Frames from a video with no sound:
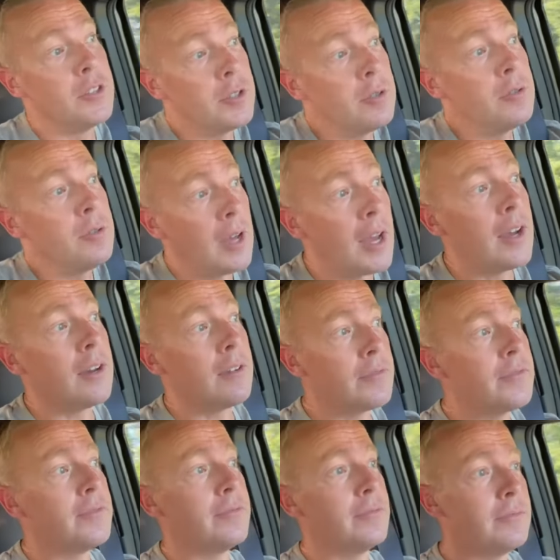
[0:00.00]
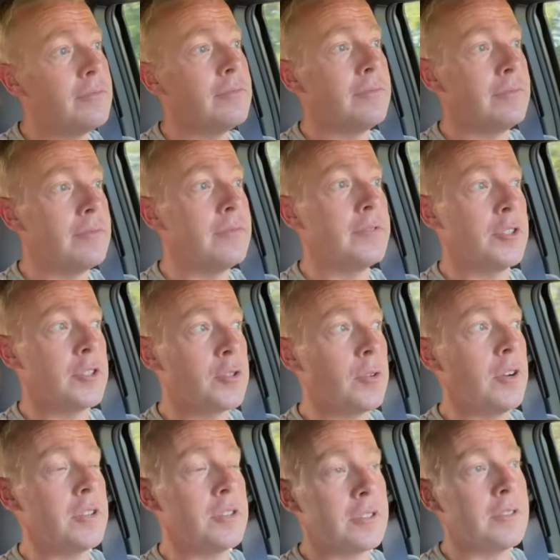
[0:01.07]
do have the
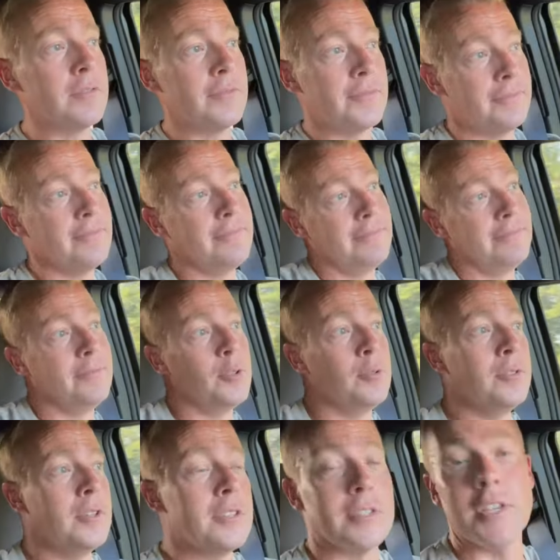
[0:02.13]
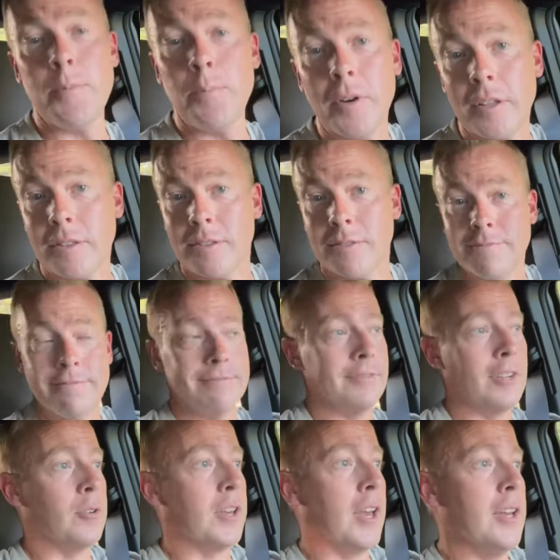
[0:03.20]
choice of who they sleep with.
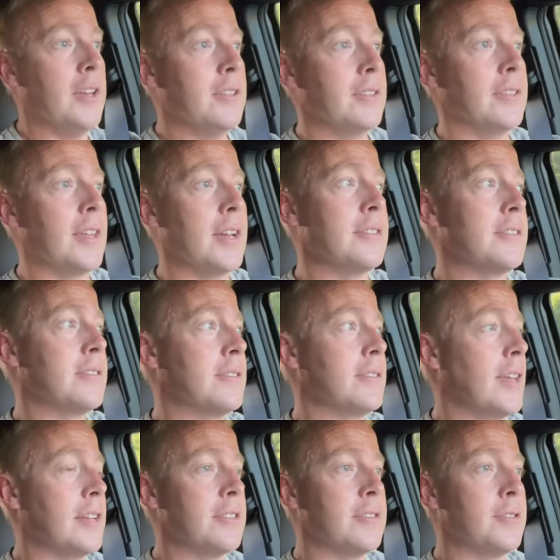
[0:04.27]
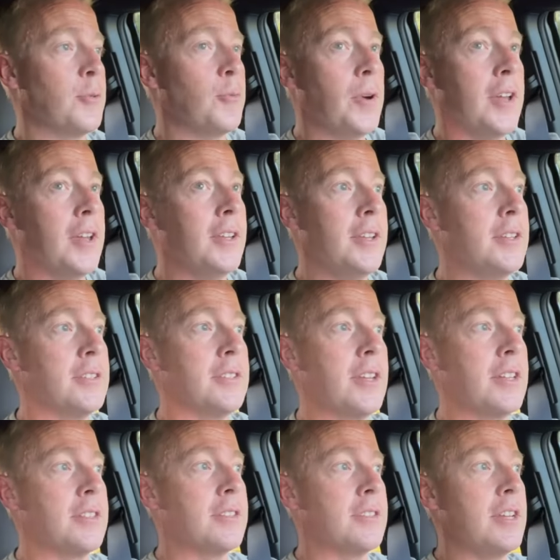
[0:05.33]
Okay, that's that's the way it is.
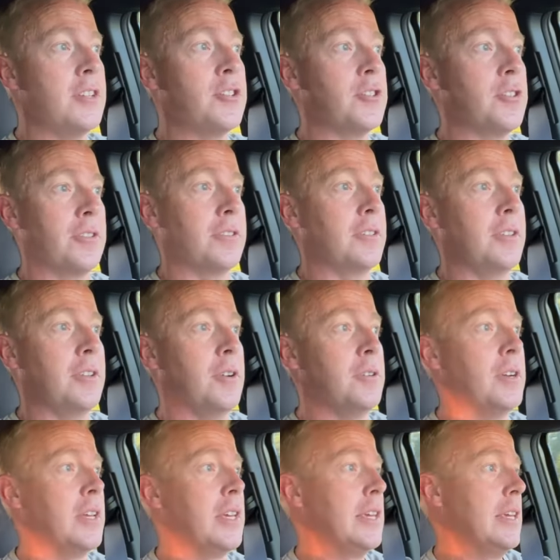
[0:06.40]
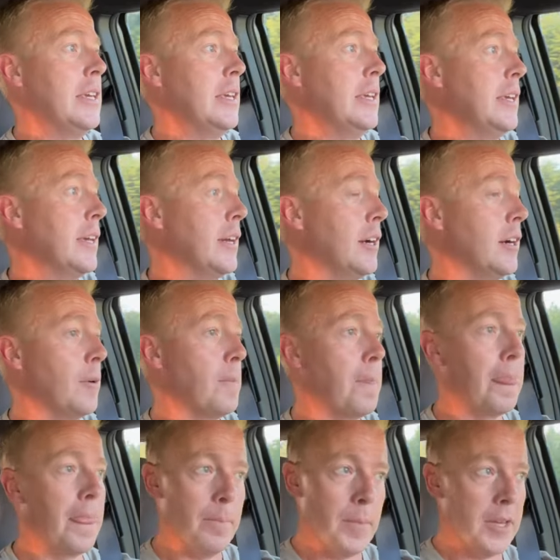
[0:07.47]
That's nature, you know.
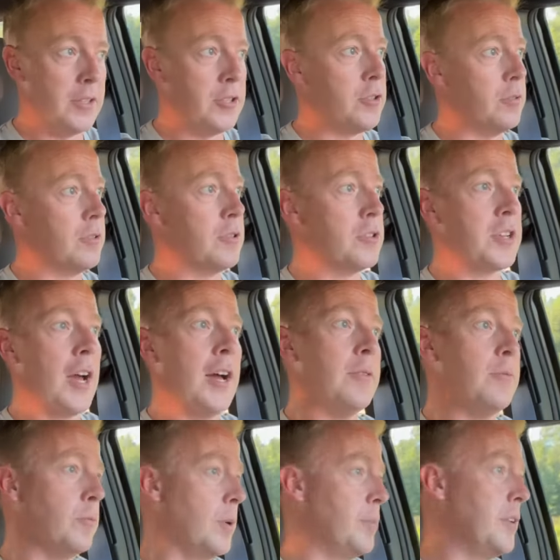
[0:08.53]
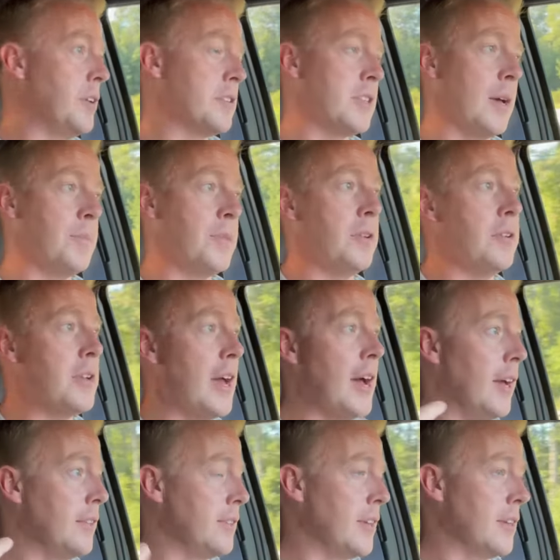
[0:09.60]
Um, men shoot their shot, women accept it or
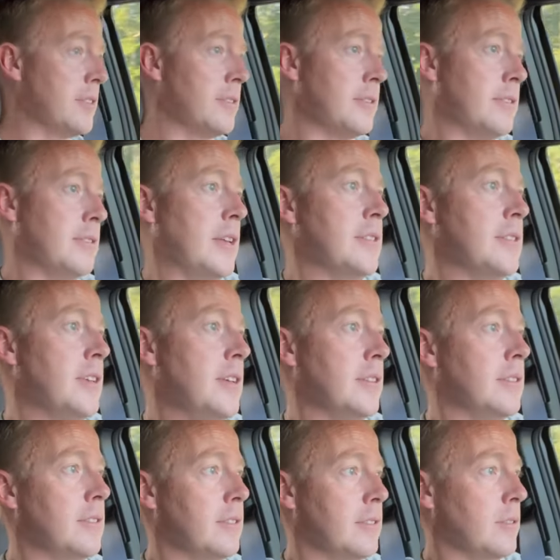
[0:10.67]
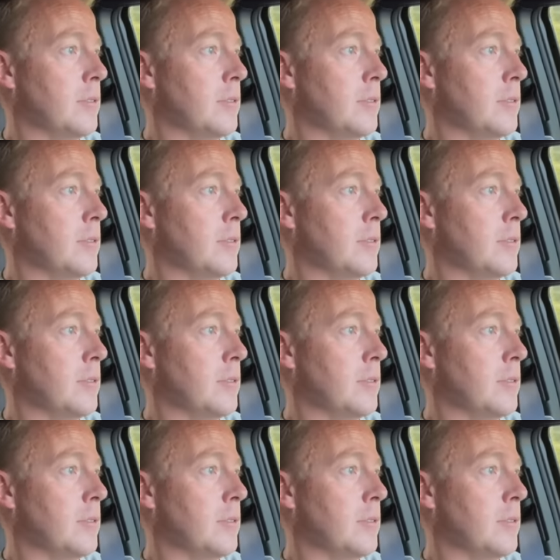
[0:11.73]
not. That's that's it.